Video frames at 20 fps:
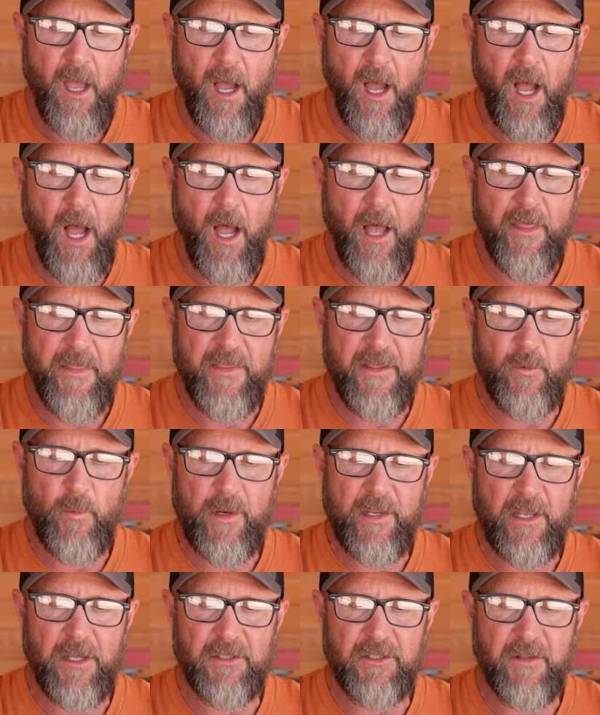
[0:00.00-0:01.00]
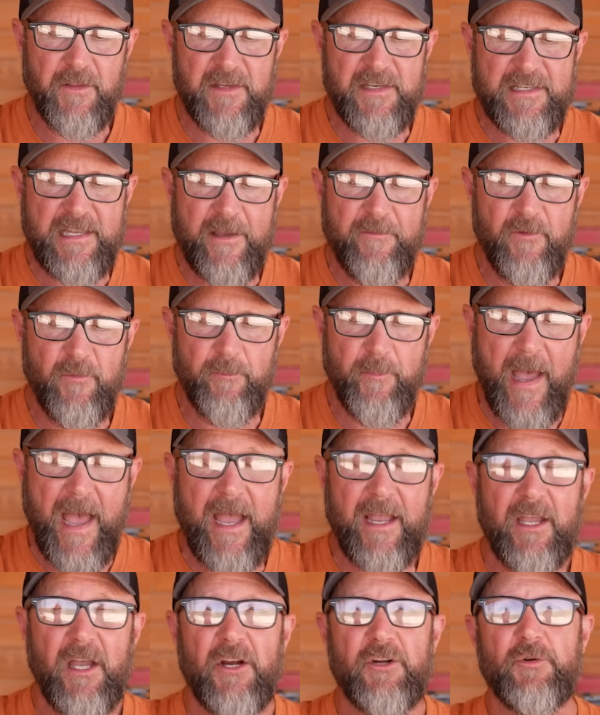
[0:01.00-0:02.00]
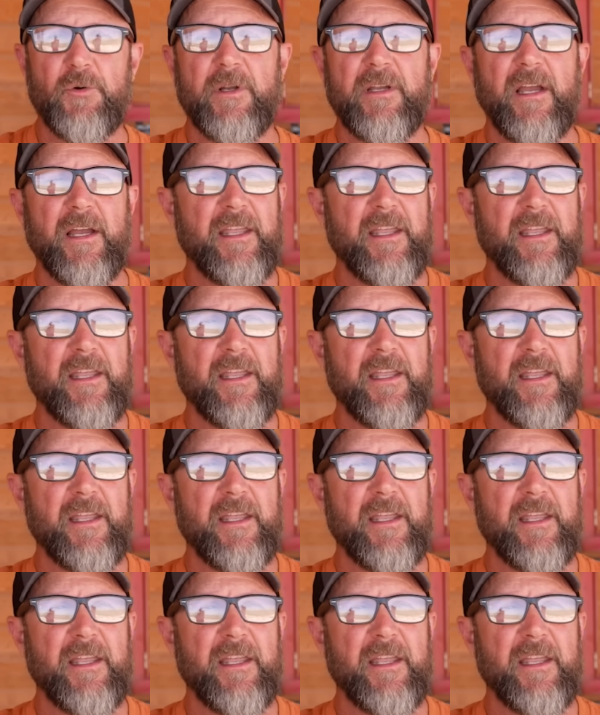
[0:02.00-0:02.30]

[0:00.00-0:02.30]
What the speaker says: Then we get to the 7 Backcountry,